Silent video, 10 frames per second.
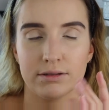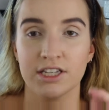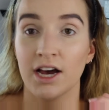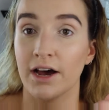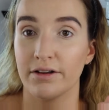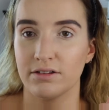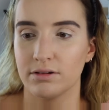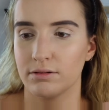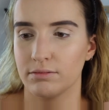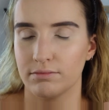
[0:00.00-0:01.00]
Tarte
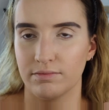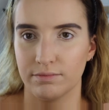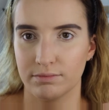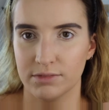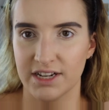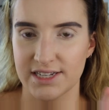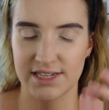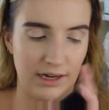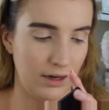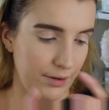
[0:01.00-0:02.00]

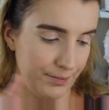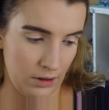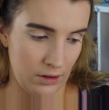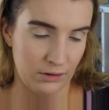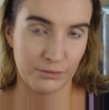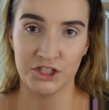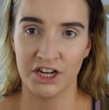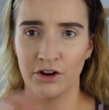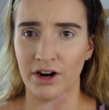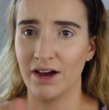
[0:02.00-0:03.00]
concealer, which I
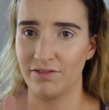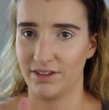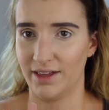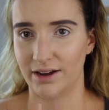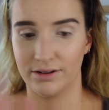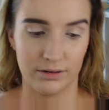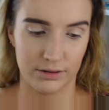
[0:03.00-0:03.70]
got after that.